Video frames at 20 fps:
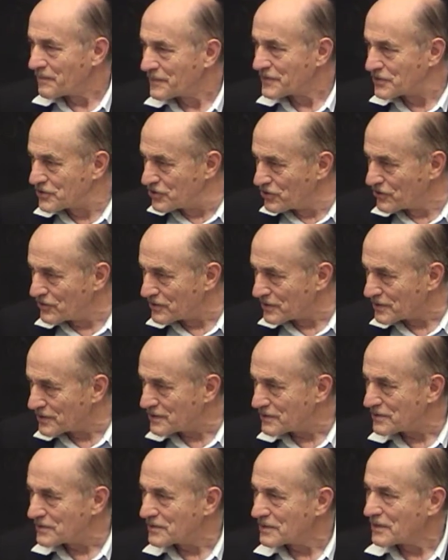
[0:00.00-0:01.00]

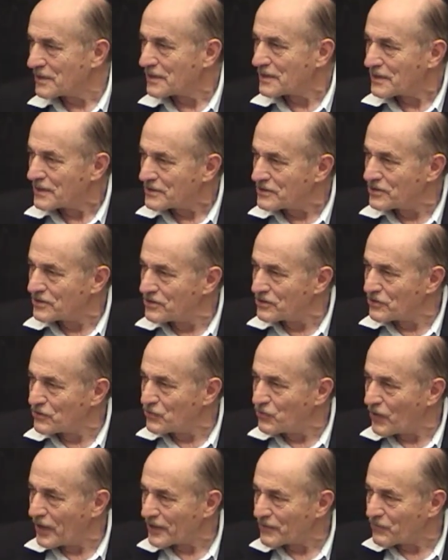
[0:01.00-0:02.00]
students to
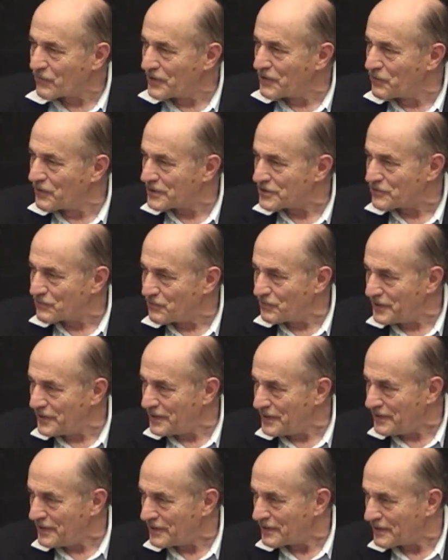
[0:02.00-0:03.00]
do what we wish
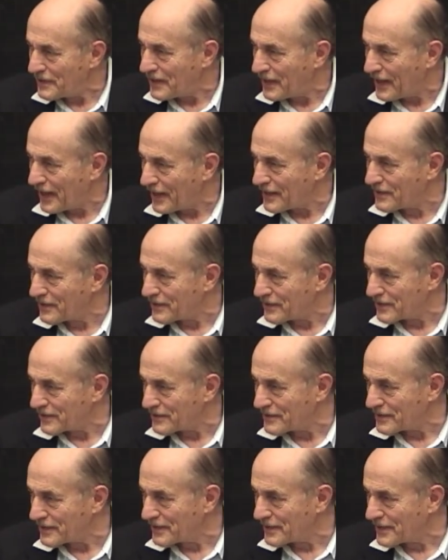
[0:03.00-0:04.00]
we had
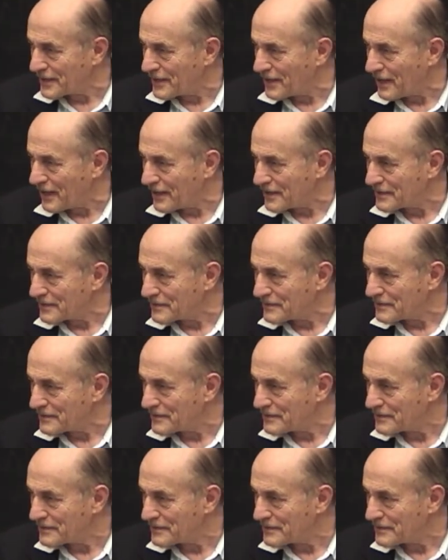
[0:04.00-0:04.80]
learned early on.